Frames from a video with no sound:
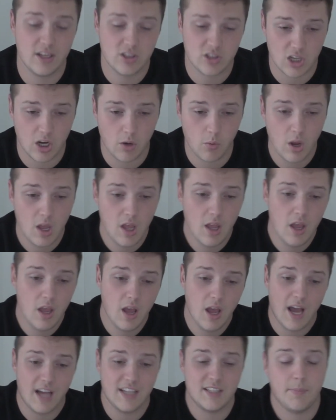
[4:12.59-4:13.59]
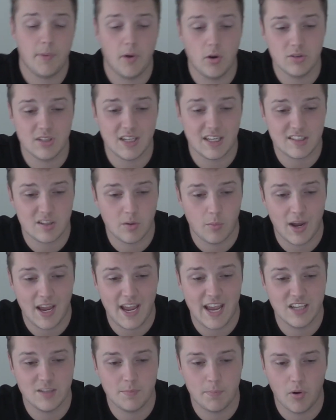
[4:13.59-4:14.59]
So I suppose that's the
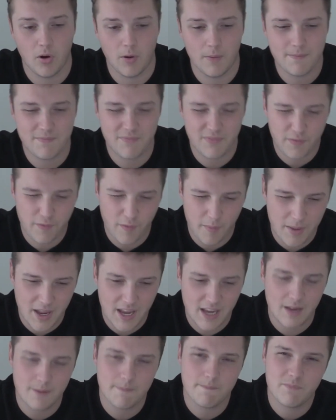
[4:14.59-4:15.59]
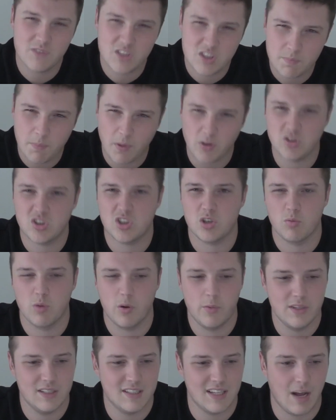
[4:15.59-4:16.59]
way it is. But for me, sponsor
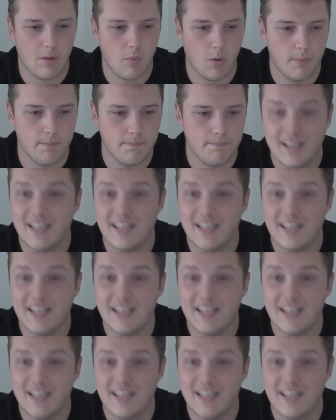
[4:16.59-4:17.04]
ruins that one.